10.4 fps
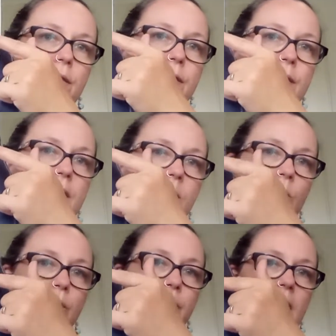this
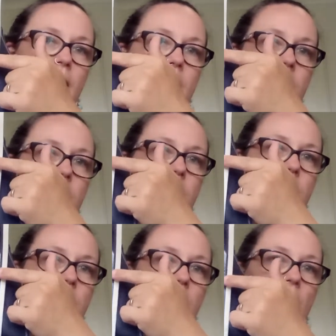wolf here
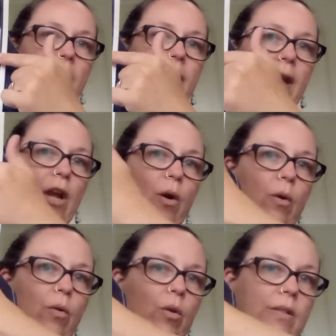and then go
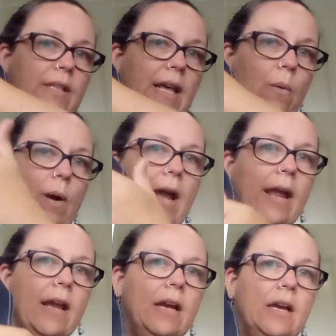across that
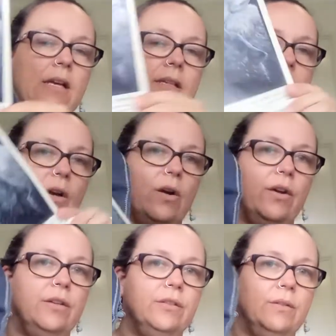way,
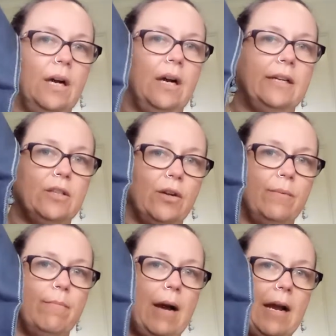so I
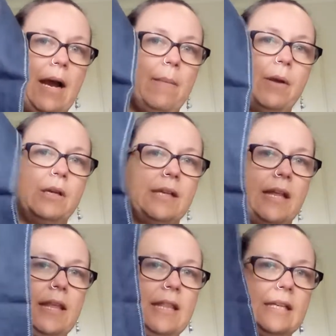don't muck up, because I
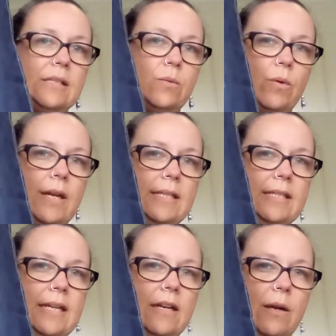think that's what I
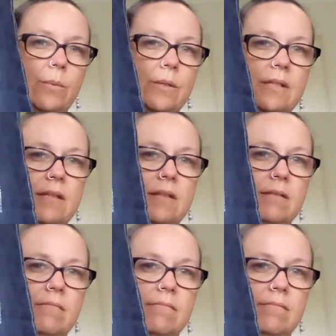did. I was
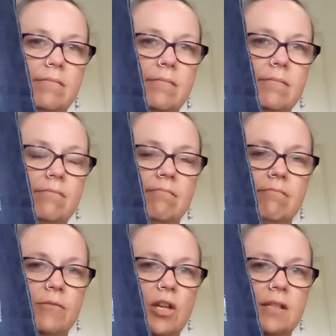
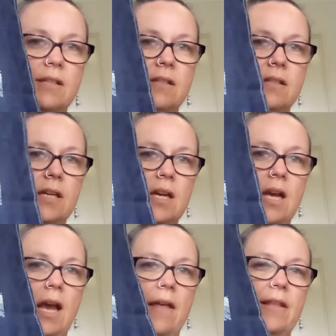just,
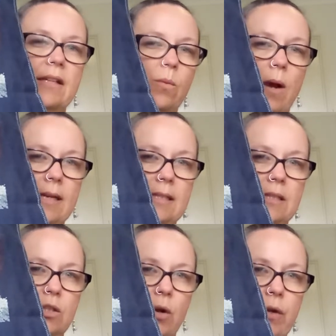and that's why I
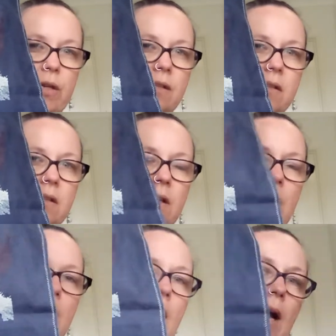didn't notice.
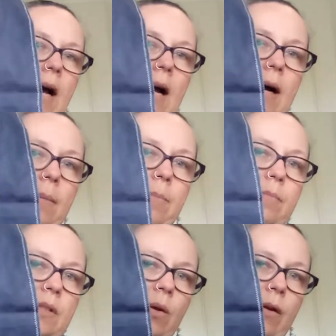
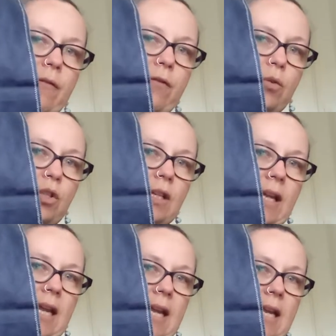So unfortunately
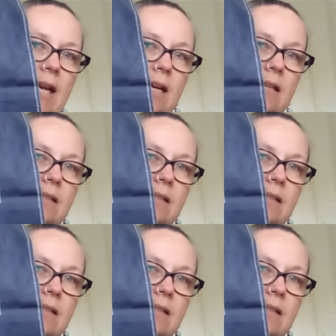here,